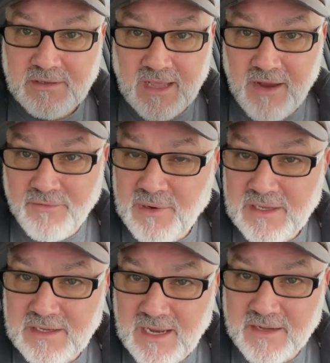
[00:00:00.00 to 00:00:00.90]
Not
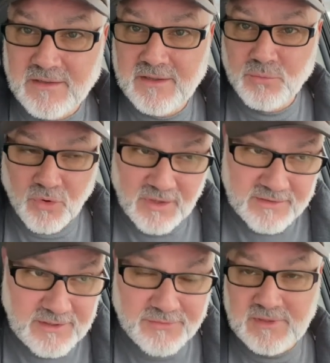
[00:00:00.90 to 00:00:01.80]
everybody can handle it. We're all
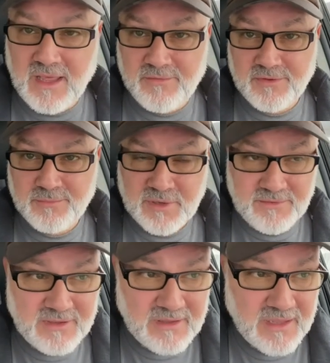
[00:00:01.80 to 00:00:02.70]
on different levels.
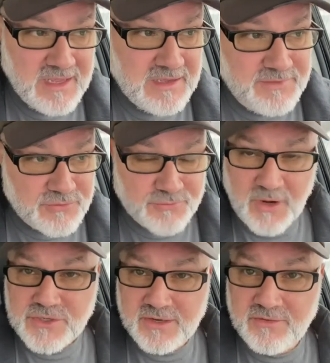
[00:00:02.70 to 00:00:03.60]
But if it if this
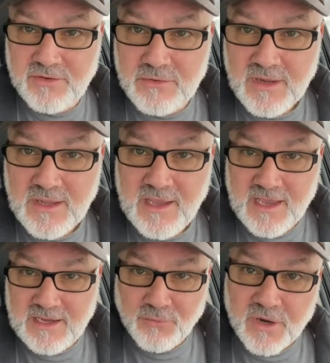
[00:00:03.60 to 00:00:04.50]
frustrates you,
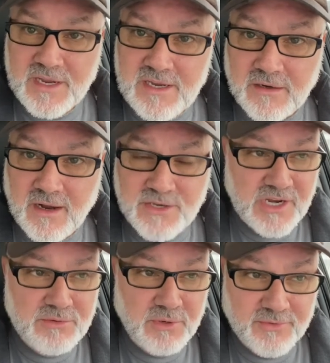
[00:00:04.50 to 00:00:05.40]
and if we're here on
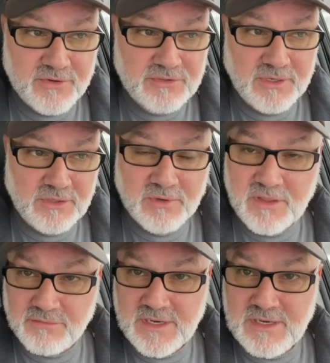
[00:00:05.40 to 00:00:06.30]
January first, twenty
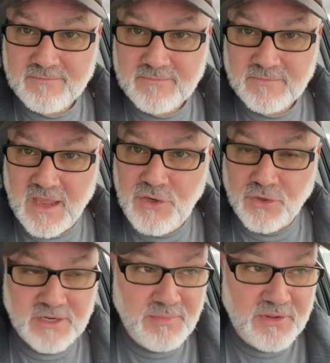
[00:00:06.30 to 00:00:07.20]
twenty three, and
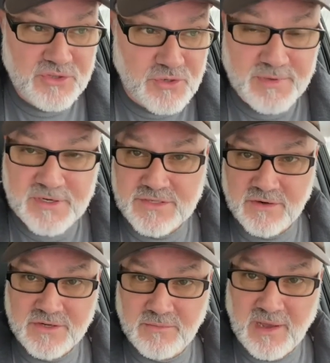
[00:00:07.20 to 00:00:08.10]
you're going to be super
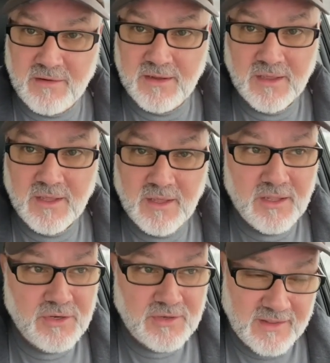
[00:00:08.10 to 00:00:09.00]
discouraged about it,
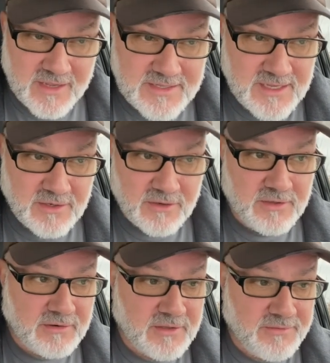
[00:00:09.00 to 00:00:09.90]
like I said
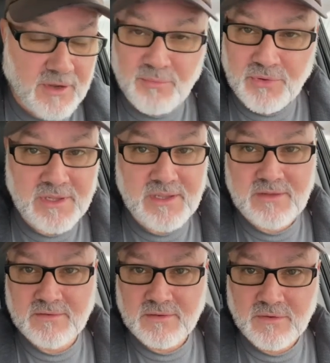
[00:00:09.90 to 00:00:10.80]
earlier in the video,
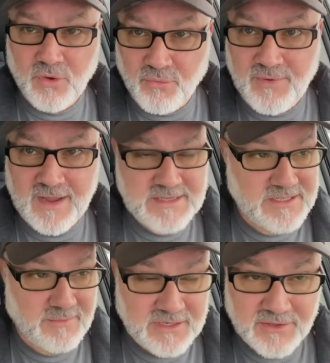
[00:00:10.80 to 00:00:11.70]
please go find
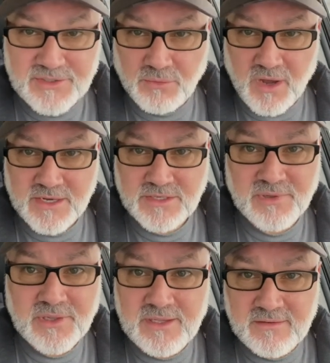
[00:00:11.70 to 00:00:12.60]
something else to
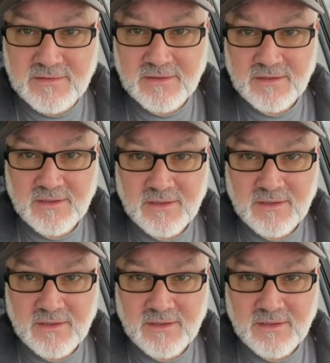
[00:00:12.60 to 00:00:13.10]
watch. Please.